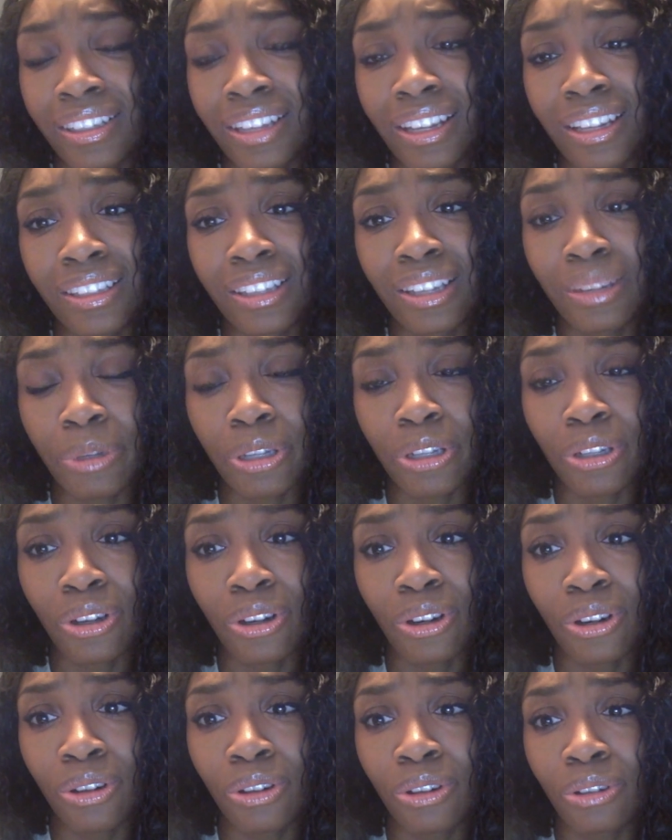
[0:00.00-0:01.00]
tells them, you
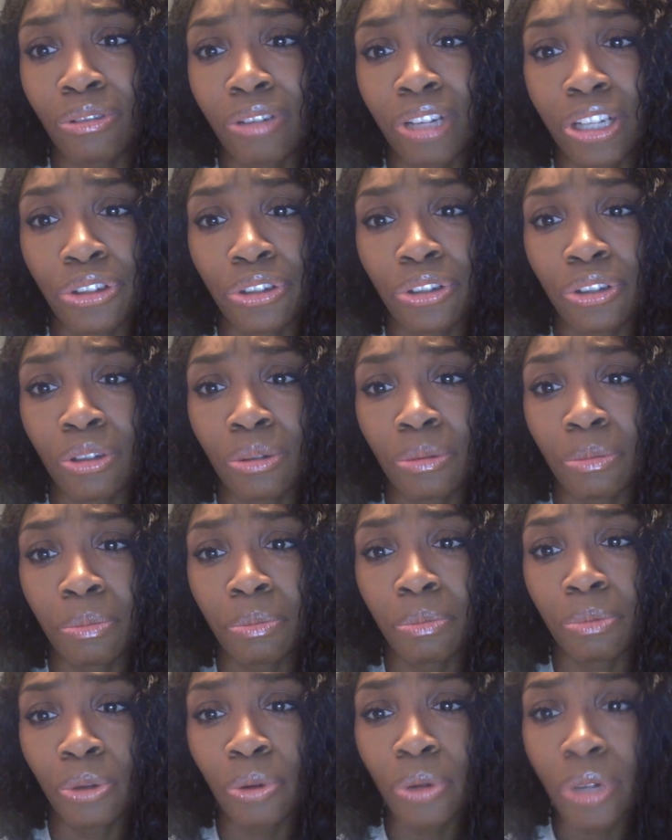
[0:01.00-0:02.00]
know, Rachel
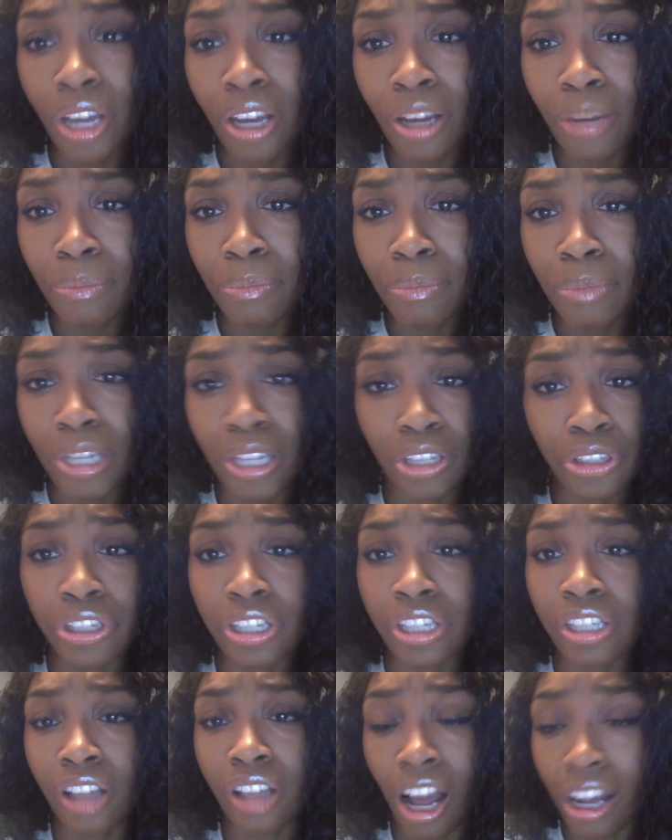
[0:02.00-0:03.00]
blew it up because
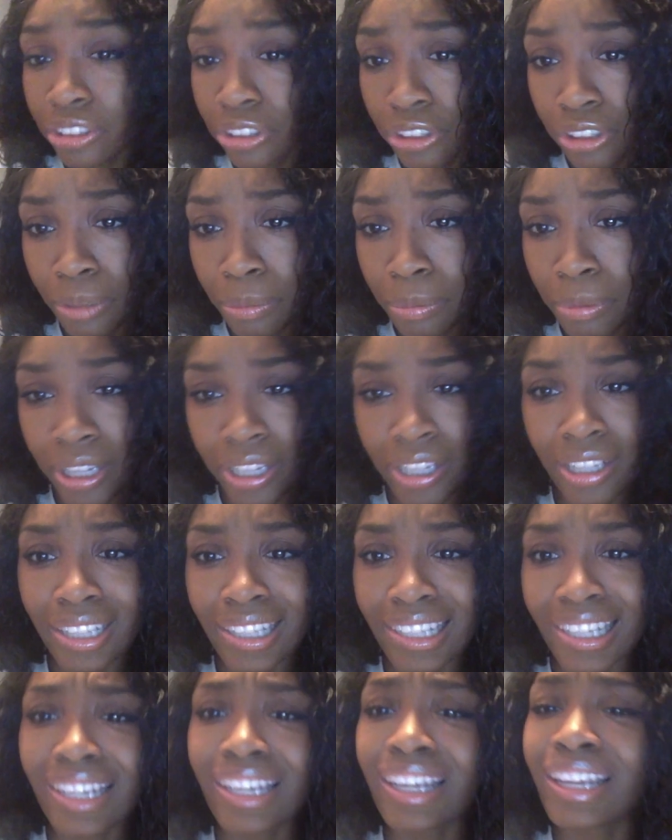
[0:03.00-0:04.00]
she locked her up like an
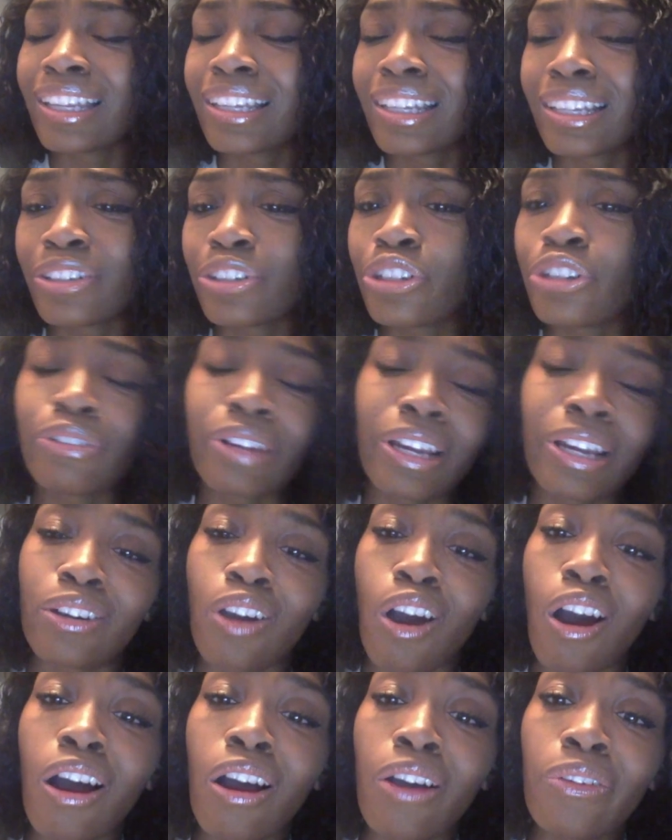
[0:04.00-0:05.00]
idiot and then she ran
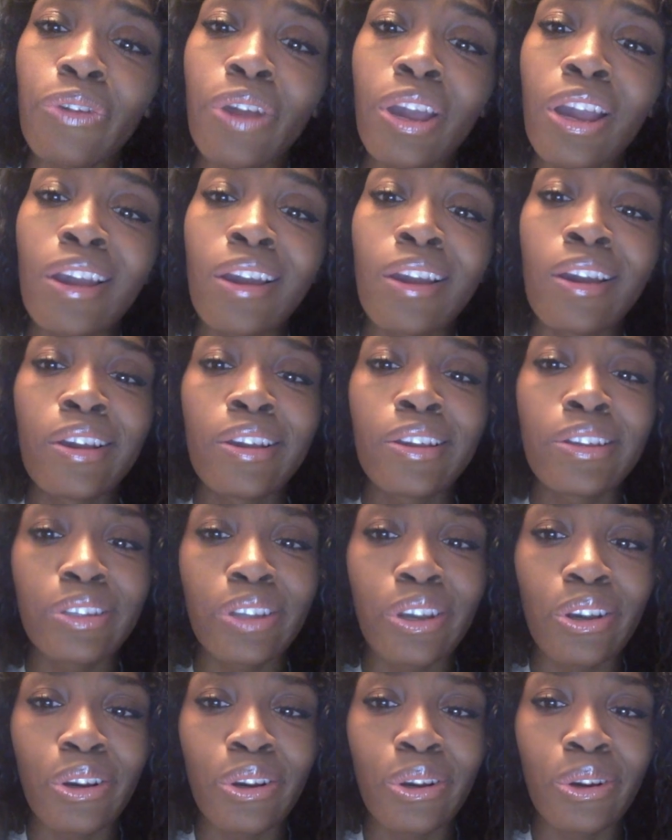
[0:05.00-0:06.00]
off.
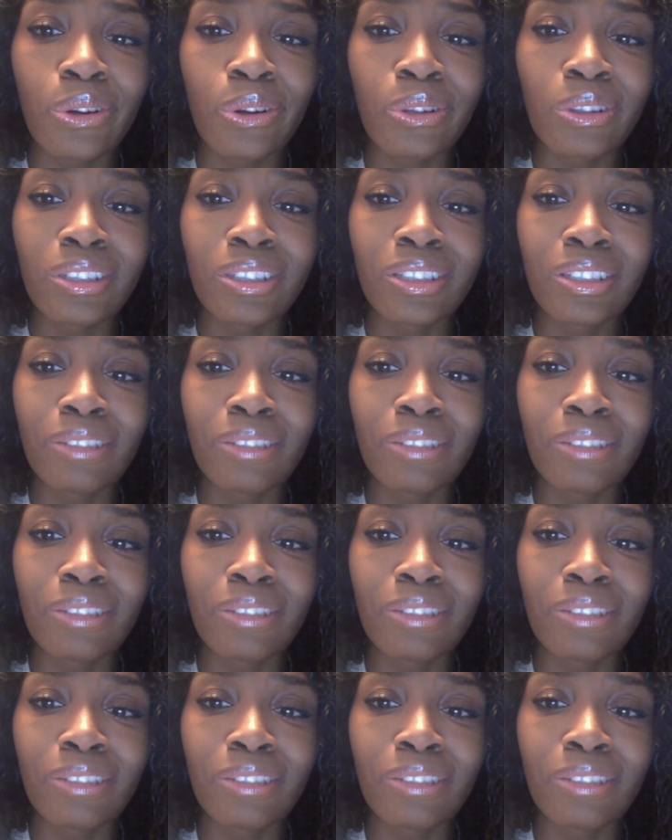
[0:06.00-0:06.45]
So